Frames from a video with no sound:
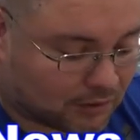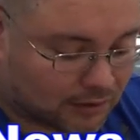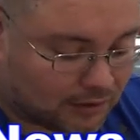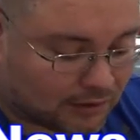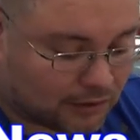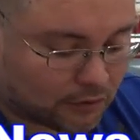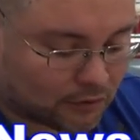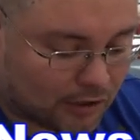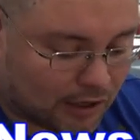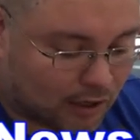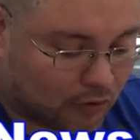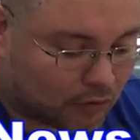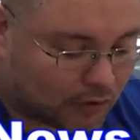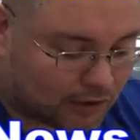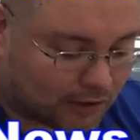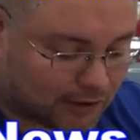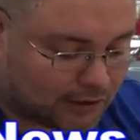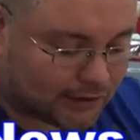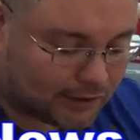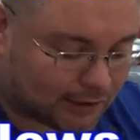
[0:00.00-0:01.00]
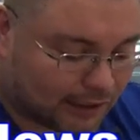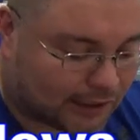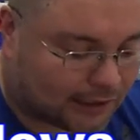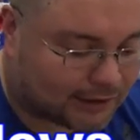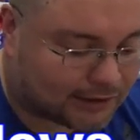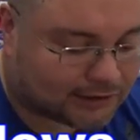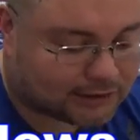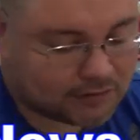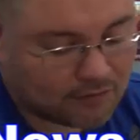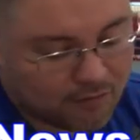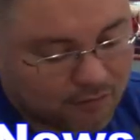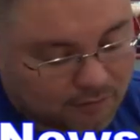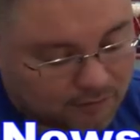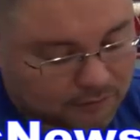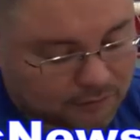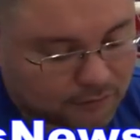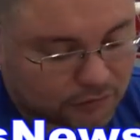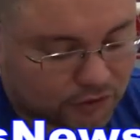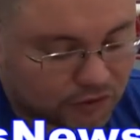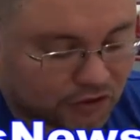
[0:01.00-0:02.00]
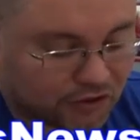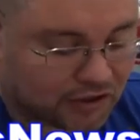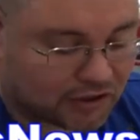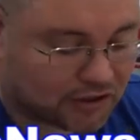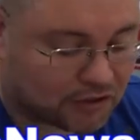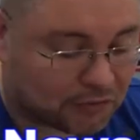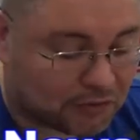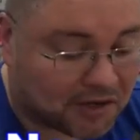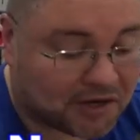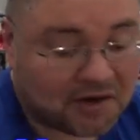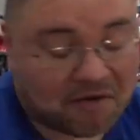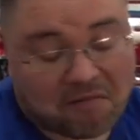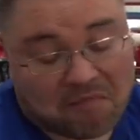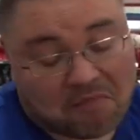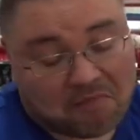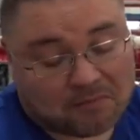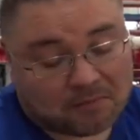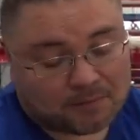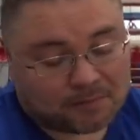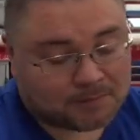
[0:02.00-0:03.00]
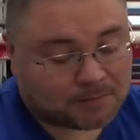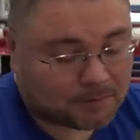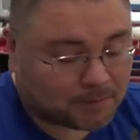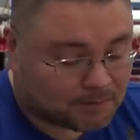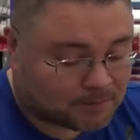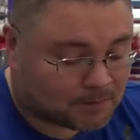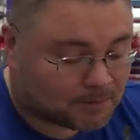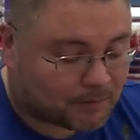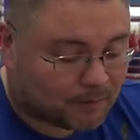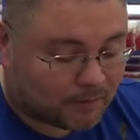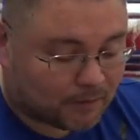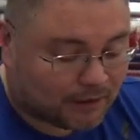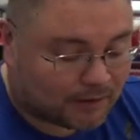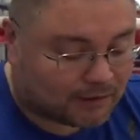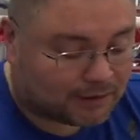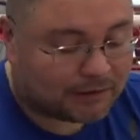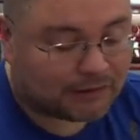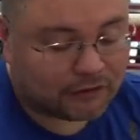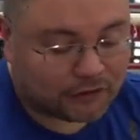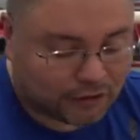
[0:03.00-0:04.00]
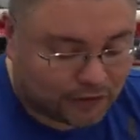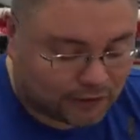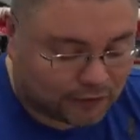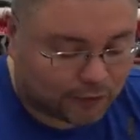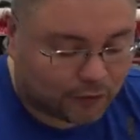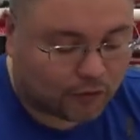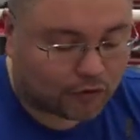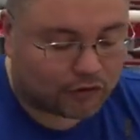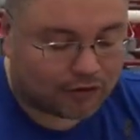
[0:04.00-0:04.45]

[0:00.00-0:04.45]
Then you got Jorge Linares, 33. Okay. Then 34,